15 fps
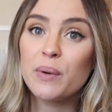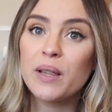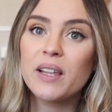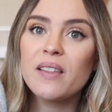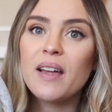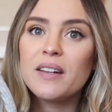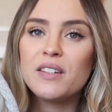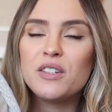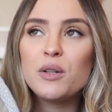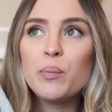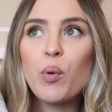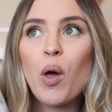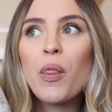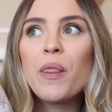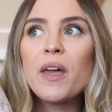really liked to
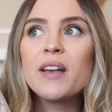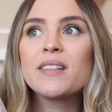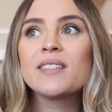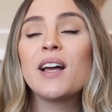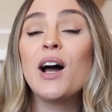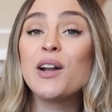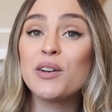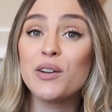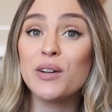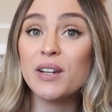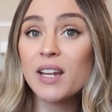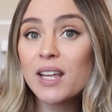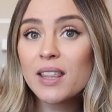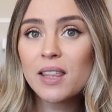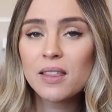put this
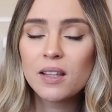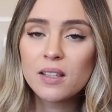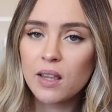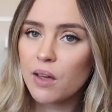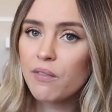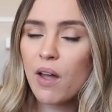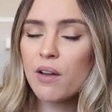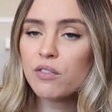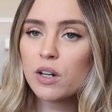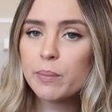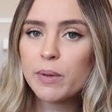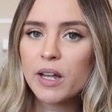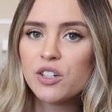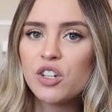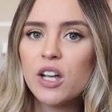underneath the Lovevery
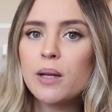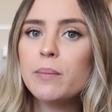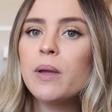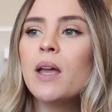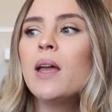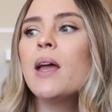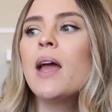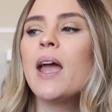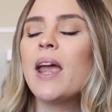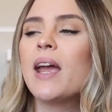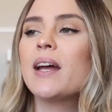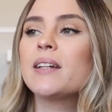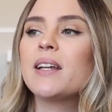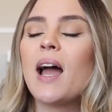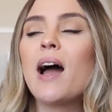Play Gym
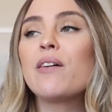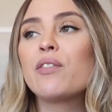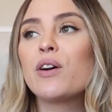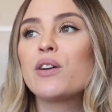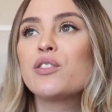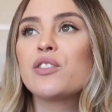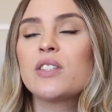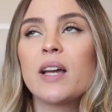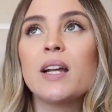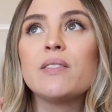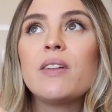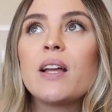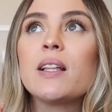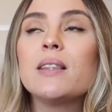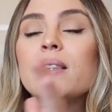and have her just kind
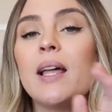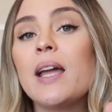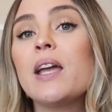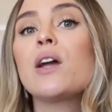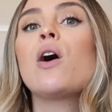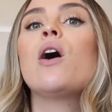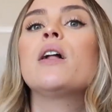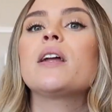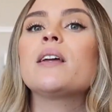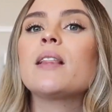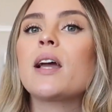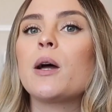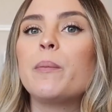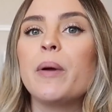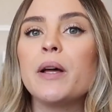of like laying on it
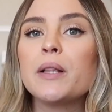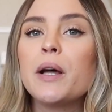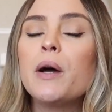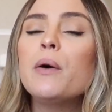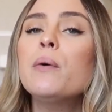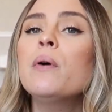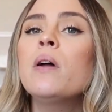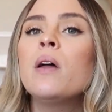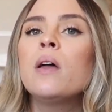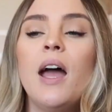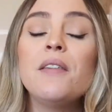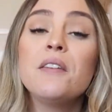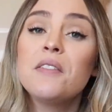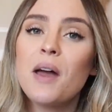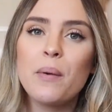like a pillow.
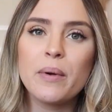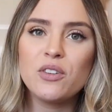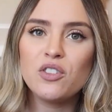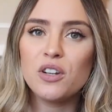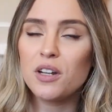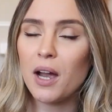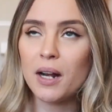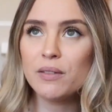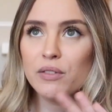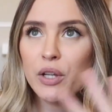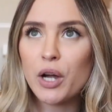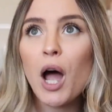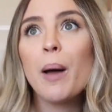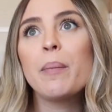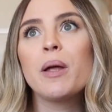And then that way she could kind of
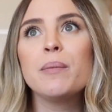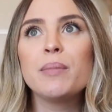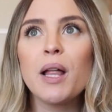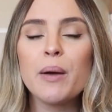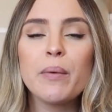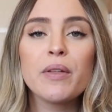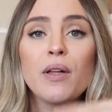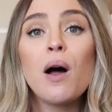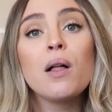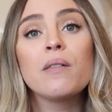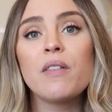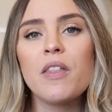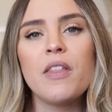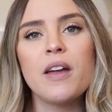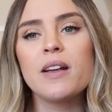look up and play with all of
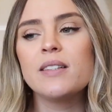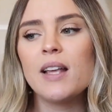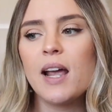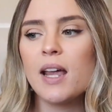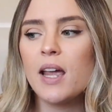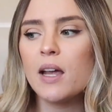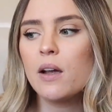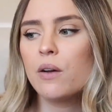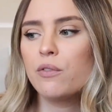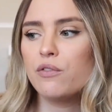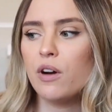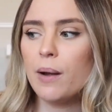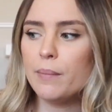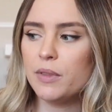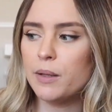the things hanging
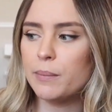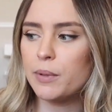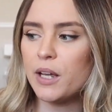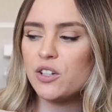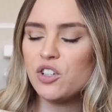from the play